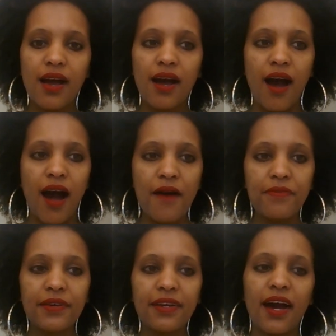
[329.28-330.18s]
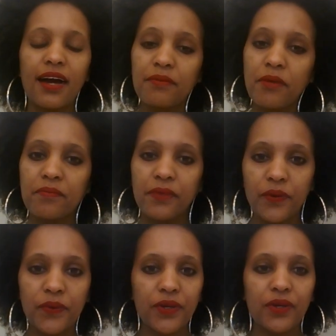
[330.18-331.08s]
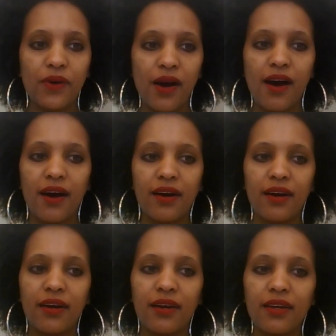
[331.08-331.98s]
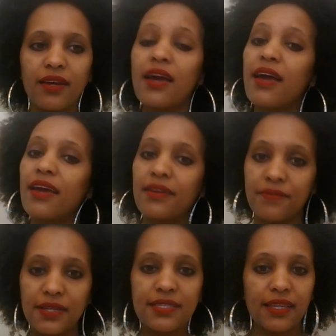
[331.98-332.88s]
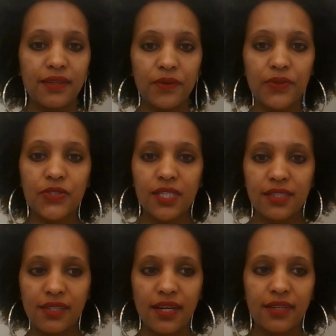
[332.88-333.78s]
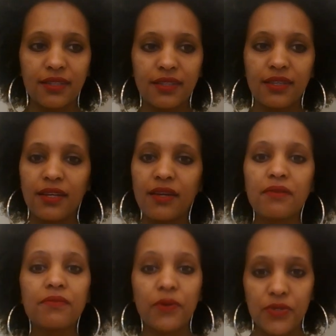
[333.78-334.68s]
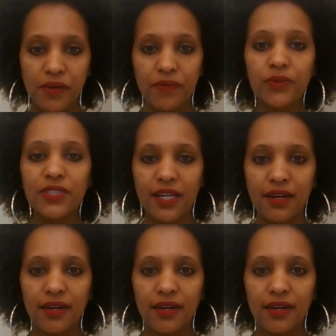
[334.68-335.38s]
Africa, remember who you are. Invest in your children for the future.